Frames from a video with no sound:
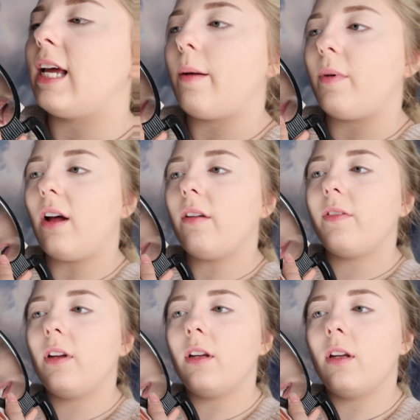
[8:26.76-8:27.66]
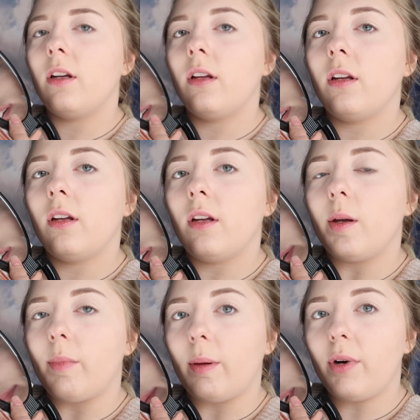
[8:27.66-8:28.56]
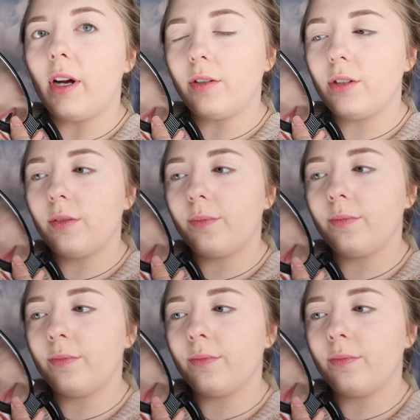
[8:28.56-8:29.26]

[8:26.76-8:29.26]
Tap off my brush,